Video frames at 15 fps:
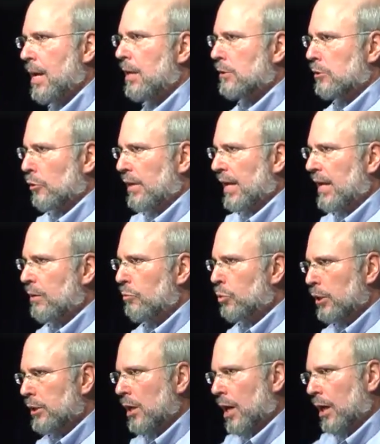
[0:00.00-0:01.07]
So they
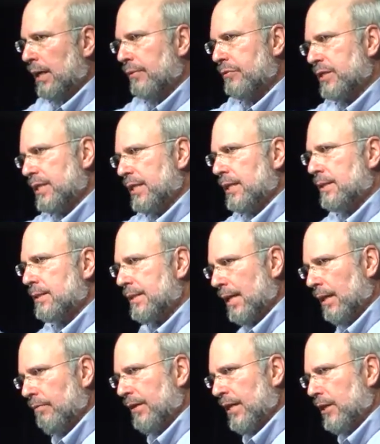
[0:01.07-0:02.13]
would not have seen
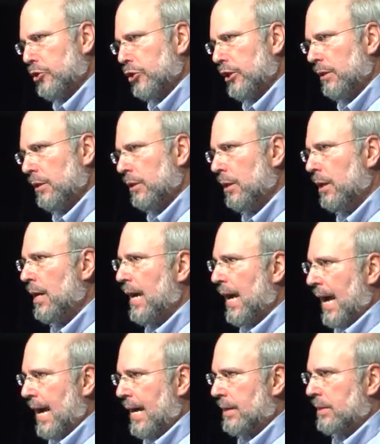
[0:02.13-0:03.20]
salvation
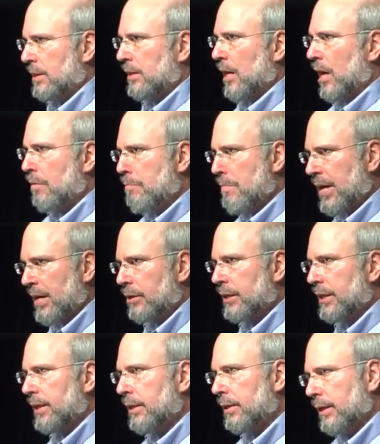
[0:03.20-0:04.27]
as an
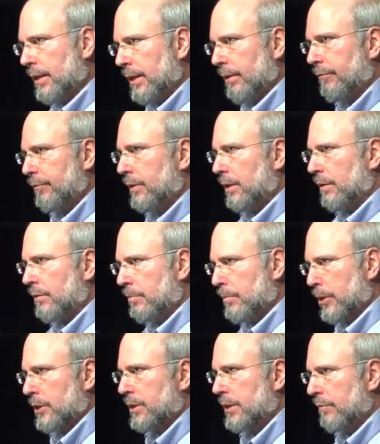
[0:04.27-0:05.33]
unmerited gift of the
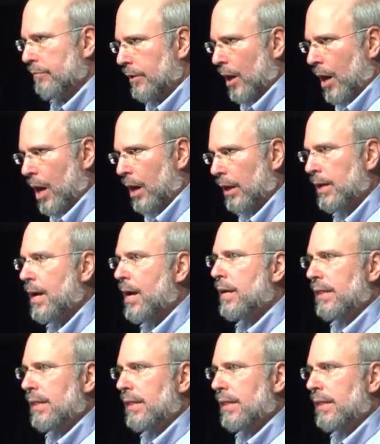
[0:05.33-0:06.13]
mercy of God.